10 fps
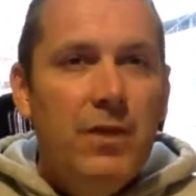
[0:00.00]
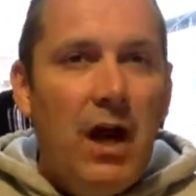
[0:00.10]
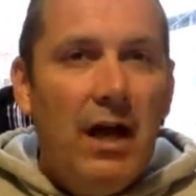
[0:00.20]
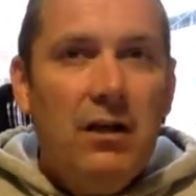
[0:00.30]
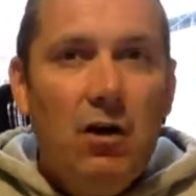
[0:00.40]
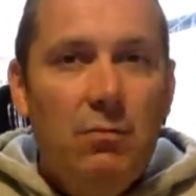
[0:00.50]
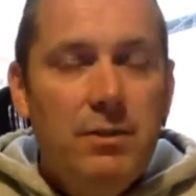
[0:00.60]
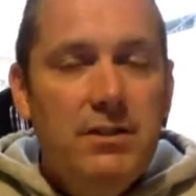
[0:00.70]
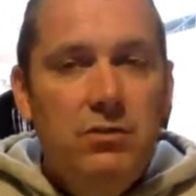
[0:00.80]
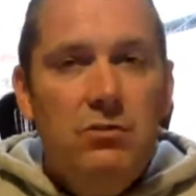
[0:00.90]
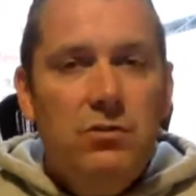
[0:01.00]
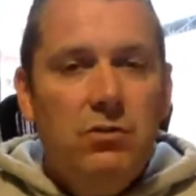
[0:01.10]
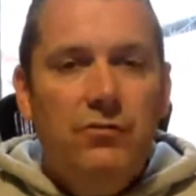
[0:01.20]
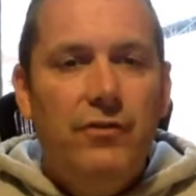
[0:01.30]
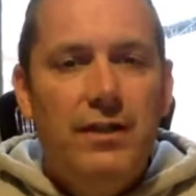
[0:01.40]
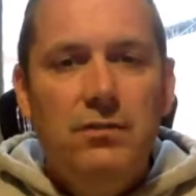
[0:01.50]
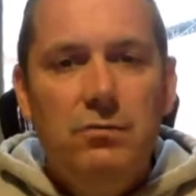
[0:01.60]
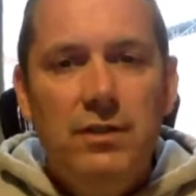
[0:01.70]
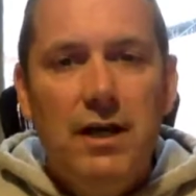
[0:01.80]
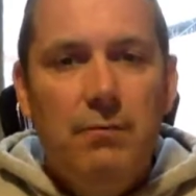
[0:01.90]
I can't be too sort of fed up
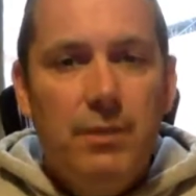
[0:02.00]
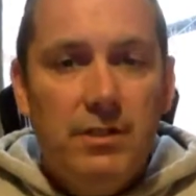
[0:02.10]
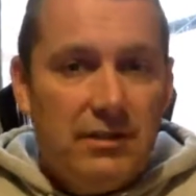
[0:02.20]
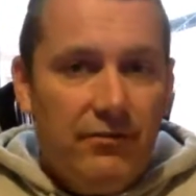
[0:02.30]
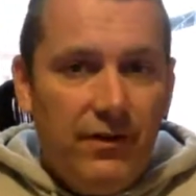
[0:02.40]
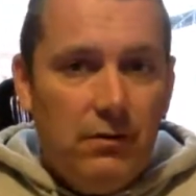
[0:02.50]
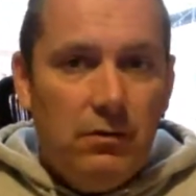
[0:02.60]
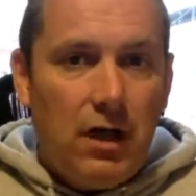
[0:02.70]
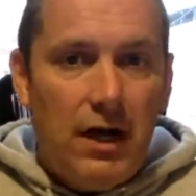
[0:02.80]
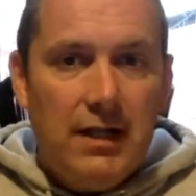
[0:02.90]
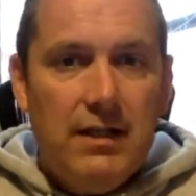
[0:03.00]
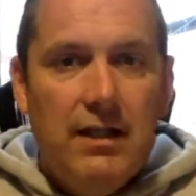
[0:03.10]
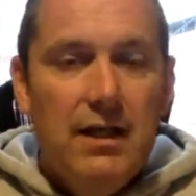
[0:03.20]
with that, because I feel like